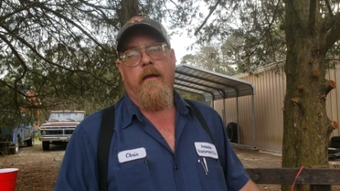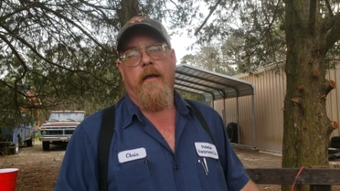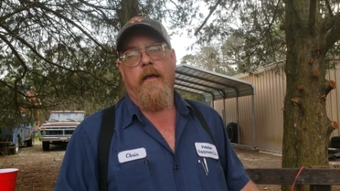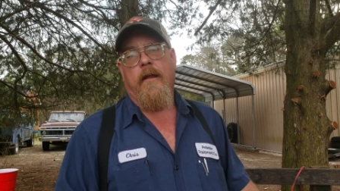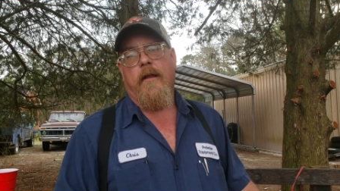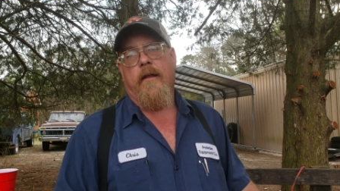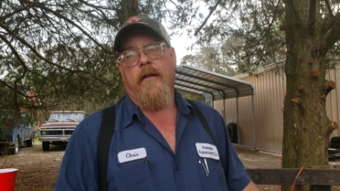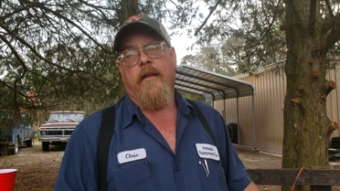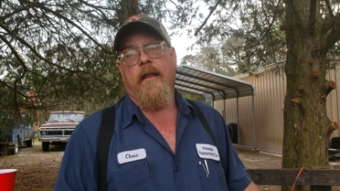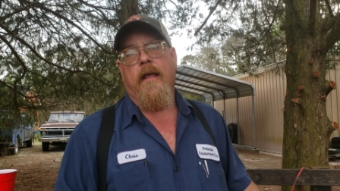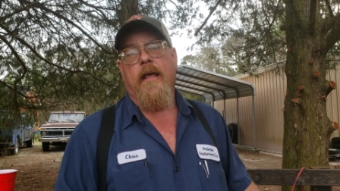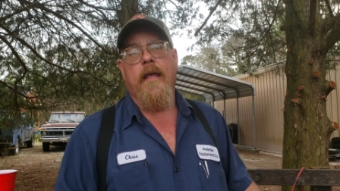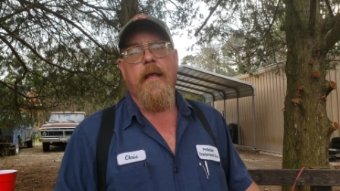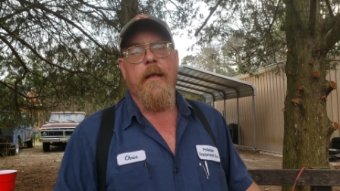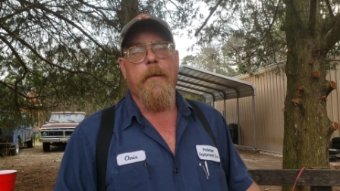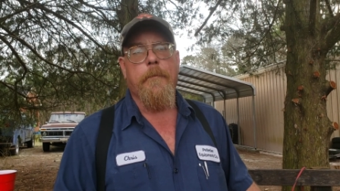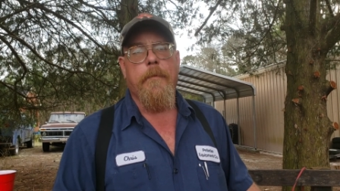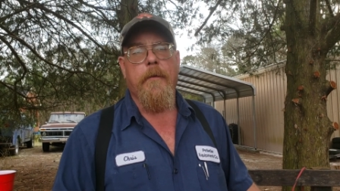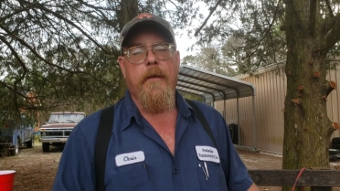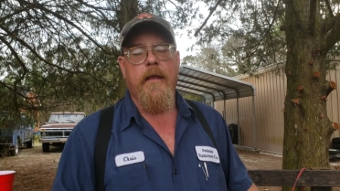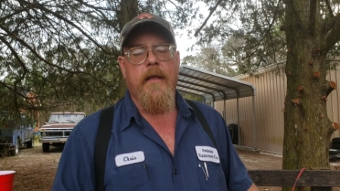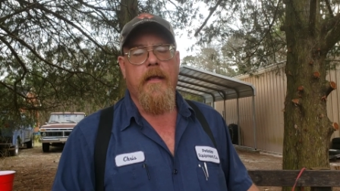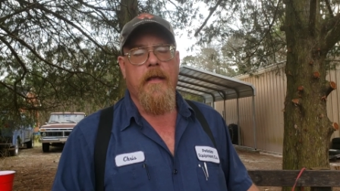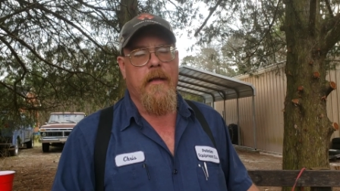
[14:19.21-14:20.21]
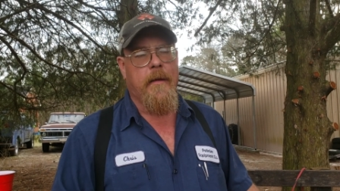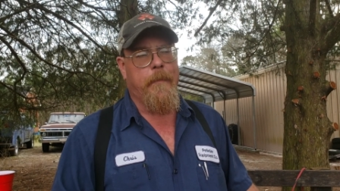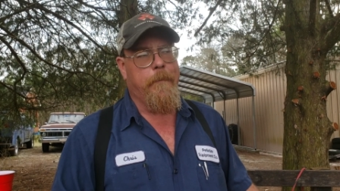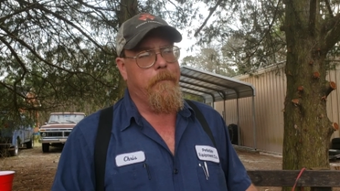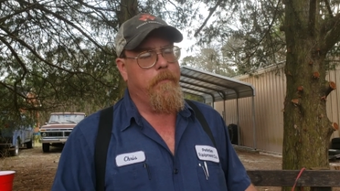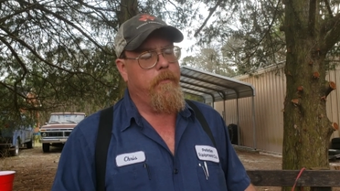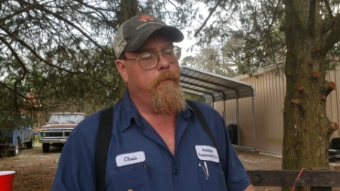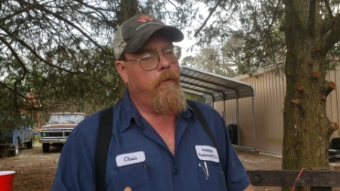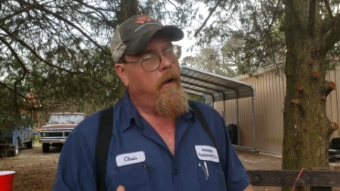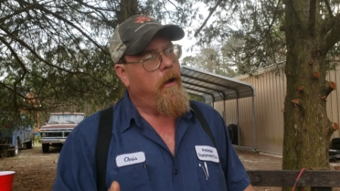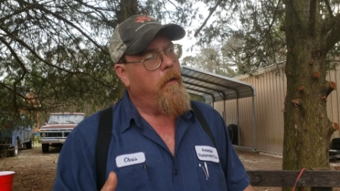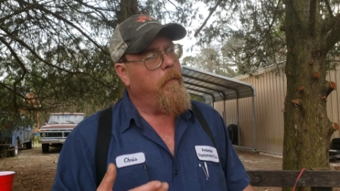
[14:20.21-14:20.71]
and a tame pig
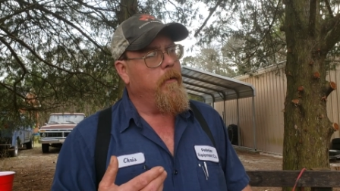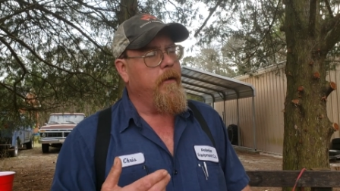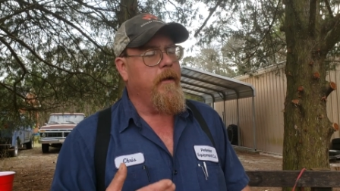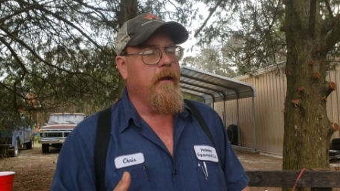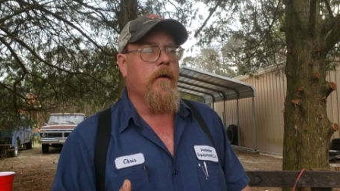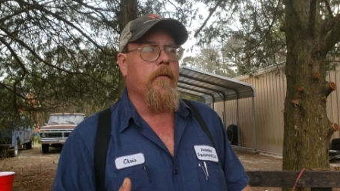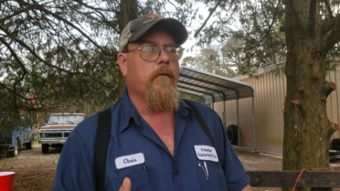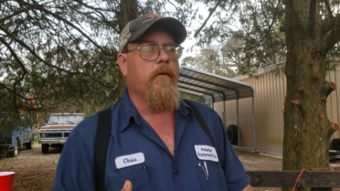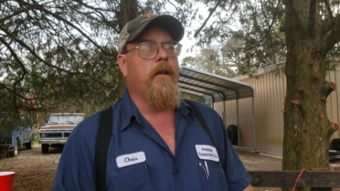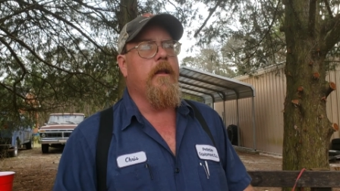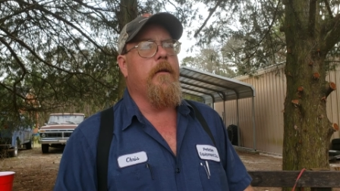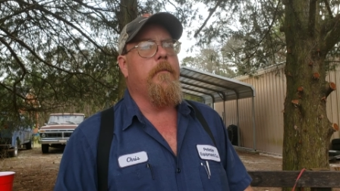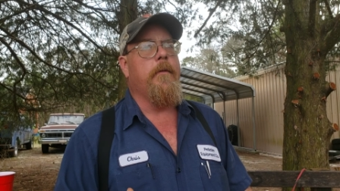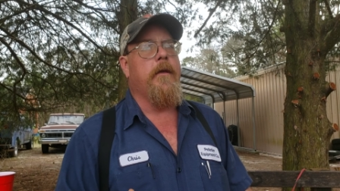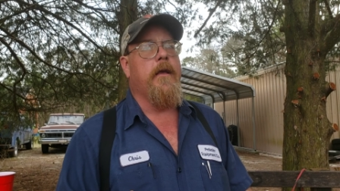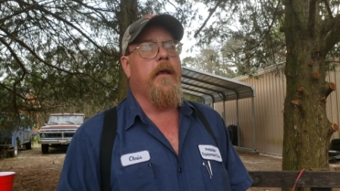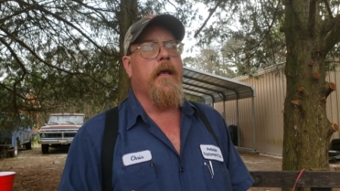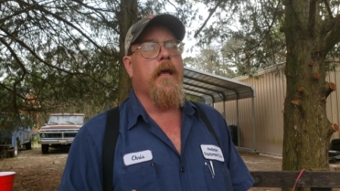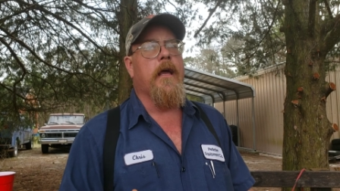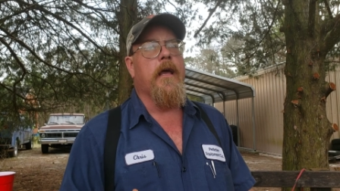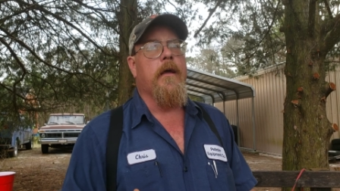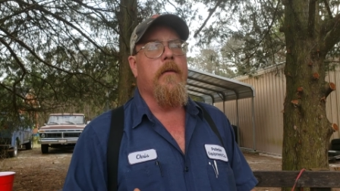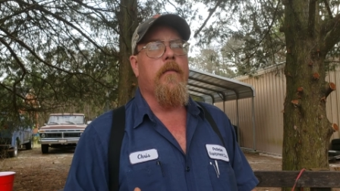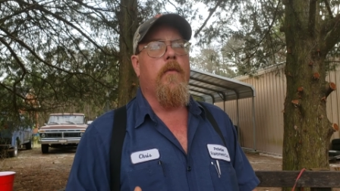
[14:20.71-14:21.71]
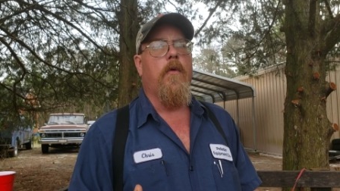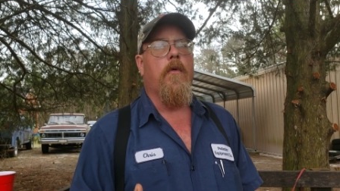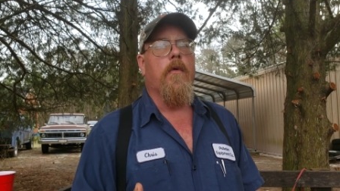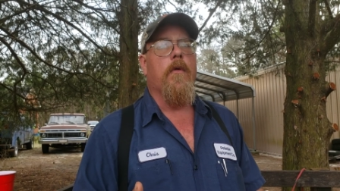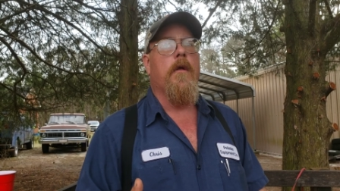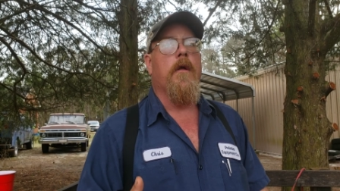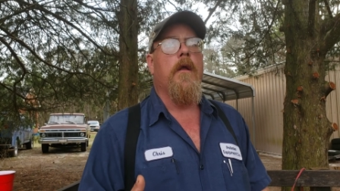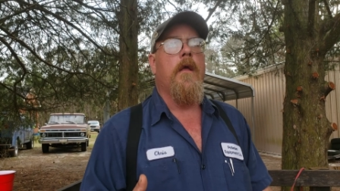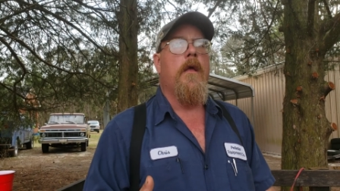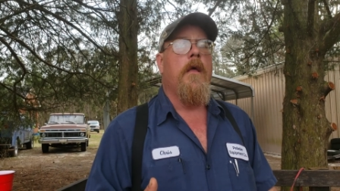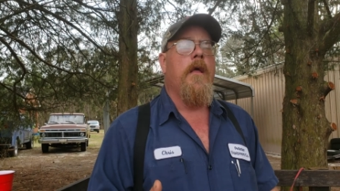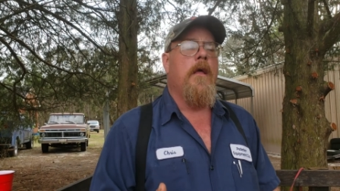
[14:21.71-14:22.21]
probably don't need to be a game warden.